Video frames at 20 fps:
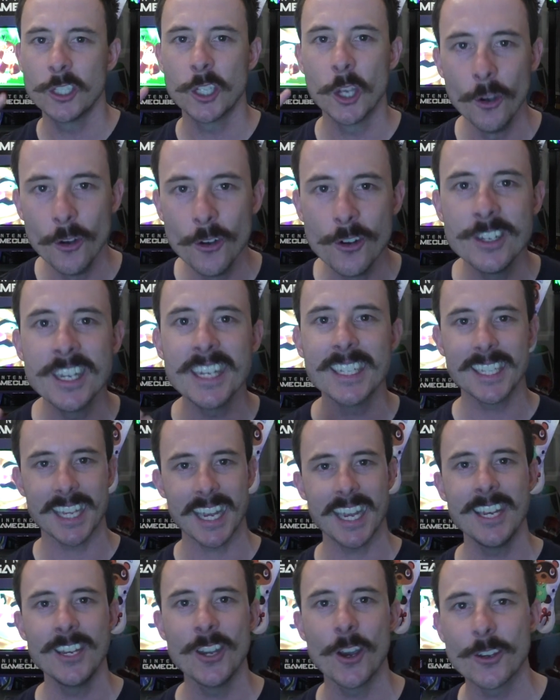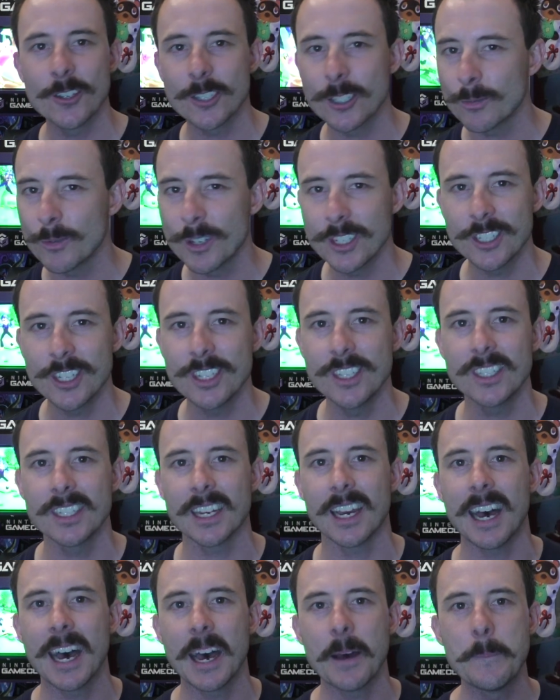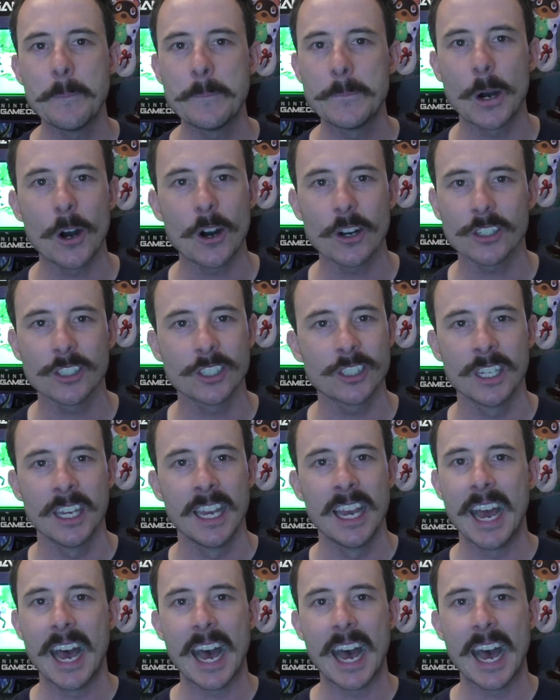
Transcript: Nintendo Switches to unbox.